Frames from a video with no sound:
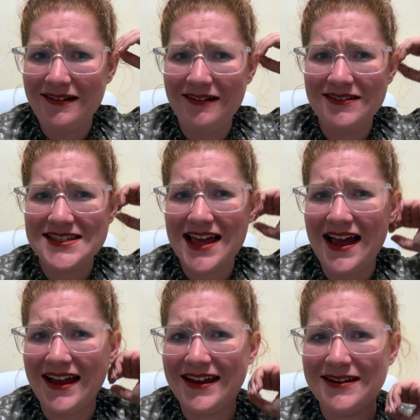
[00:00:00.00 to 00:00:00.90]
whole
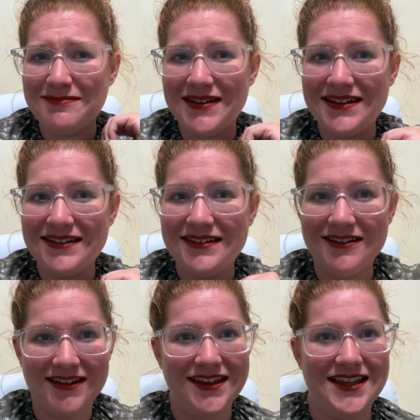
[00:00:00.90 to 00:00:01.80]
time.
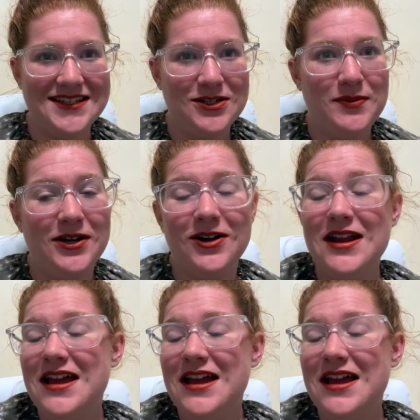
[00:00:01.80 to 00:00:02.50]
Okay, that's a little better.